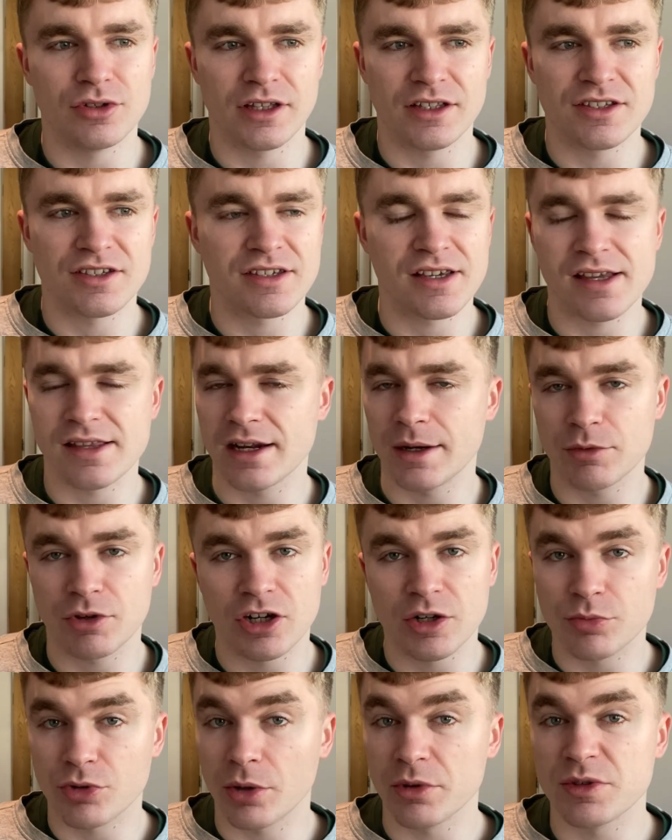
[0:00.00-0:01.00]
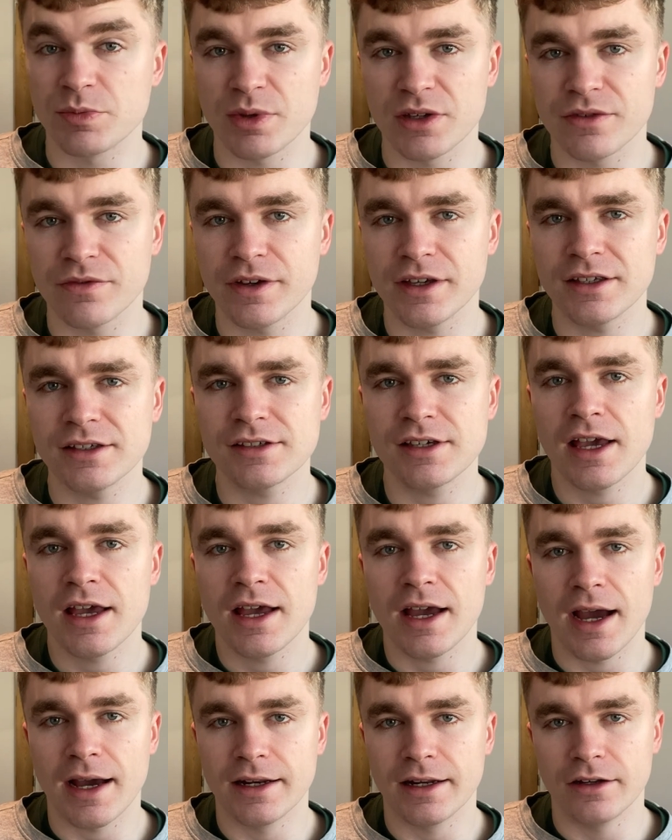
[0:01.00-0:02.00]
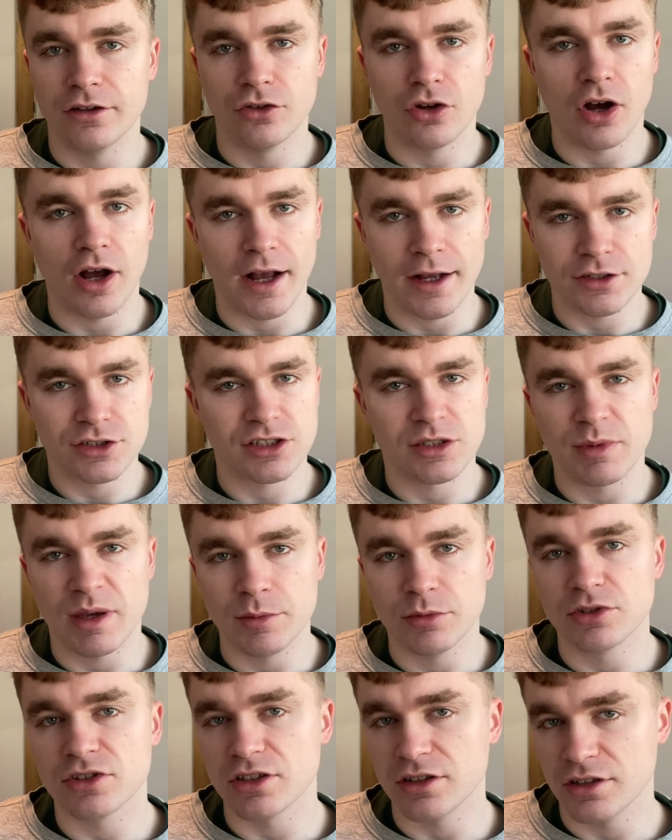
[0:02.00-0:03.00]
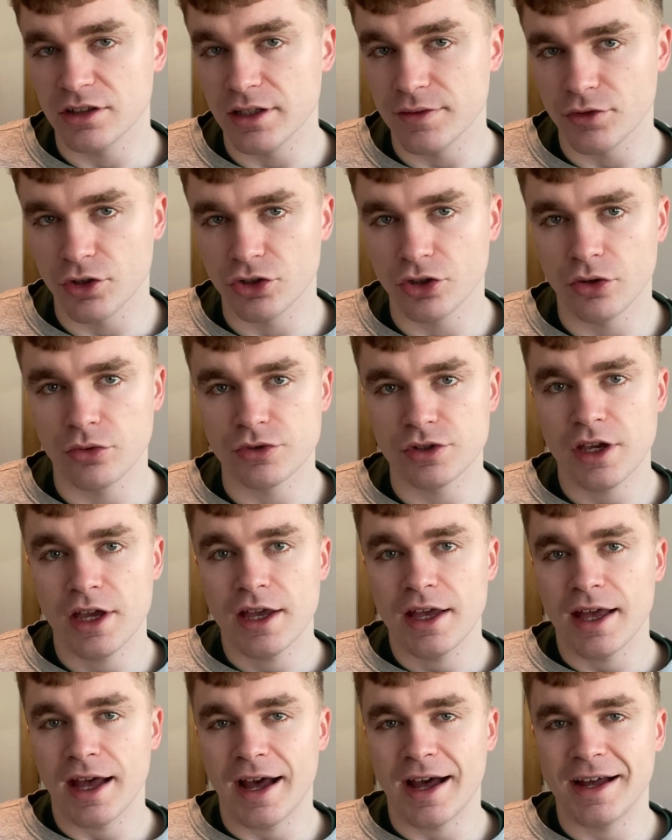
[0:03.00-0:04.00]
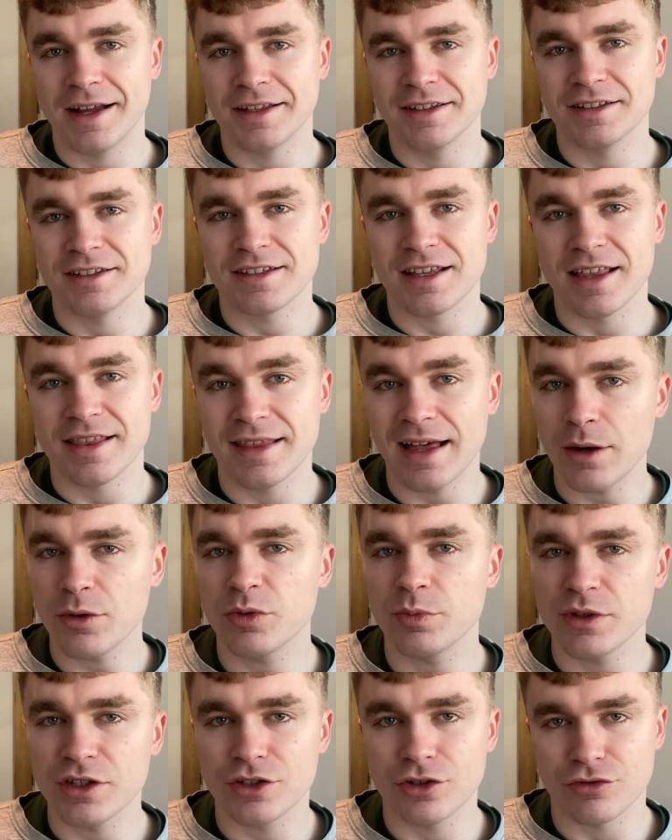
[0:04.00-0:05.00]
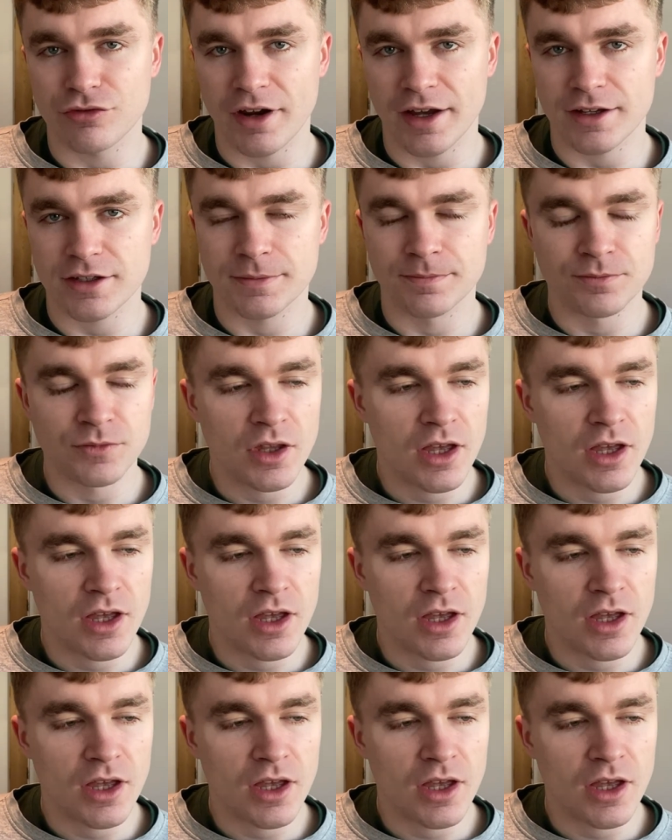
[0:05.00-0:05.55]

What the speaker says: and say that I'm going to promise big things and then not actually be able to deliver on those. And that would be correct.